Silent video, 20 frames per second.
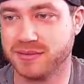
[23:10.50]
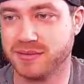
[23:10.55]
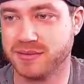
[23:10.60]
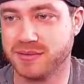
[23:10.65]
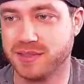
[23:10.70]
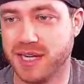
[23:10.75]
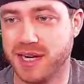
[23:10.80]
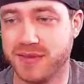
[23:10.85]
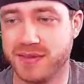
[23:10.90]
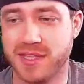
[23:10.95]

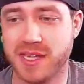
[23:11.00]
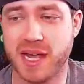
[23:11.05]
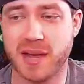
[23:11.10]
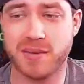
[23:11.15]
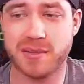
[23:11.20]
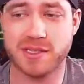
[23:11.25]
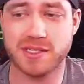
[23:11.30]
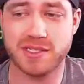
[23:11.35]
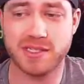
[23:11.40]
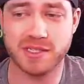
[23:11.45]
If she
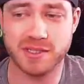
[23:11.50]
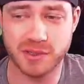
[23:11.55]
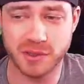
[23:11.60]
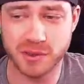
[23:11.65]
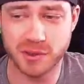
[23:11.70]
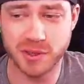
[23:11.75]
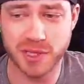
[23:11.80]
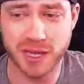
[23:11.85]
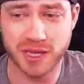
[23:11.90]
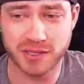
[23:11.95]
happens to
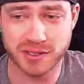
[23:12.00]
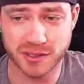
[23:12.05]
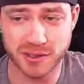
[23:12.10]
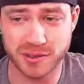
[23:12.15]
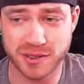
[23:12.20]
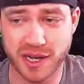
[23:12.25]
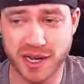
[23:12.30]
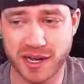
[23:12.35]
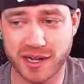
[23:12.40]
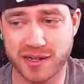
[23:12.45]

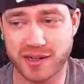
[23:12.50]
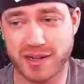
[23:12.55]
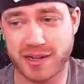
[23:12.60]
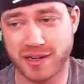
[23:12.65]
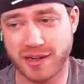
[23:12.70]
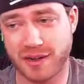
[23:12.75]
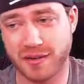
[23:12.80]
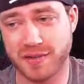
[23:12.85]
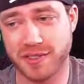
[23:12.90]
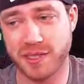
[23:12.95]
die, then
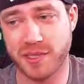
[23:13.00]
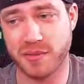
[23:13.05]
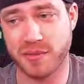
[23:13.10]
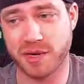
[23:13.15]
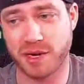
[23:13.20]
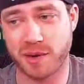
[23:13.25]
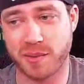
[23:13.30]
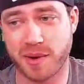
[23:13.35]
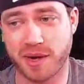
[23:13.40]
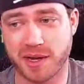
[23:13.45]
obviously you bring her
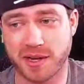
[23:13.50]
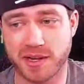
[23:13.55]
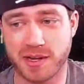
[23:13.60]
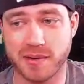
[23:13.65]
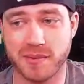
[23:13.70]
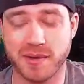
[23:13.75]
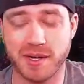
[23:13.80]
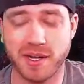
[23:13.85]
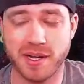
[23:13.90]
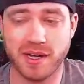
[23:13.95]
back up.
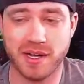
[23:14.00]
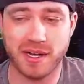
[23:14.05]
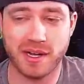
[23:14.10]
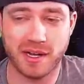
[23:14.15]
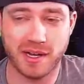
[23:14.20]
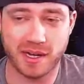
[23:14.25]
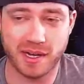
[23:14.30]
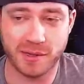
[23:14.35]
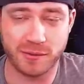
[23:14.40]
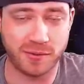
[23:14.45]

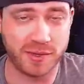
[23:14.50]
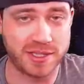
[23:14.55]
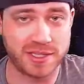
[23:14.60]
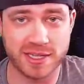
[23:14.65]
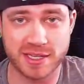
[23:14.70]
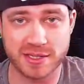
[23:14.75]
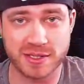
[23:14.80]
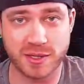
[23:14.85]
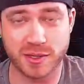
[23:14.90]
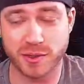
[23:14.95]
It
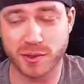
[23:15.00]
resets all the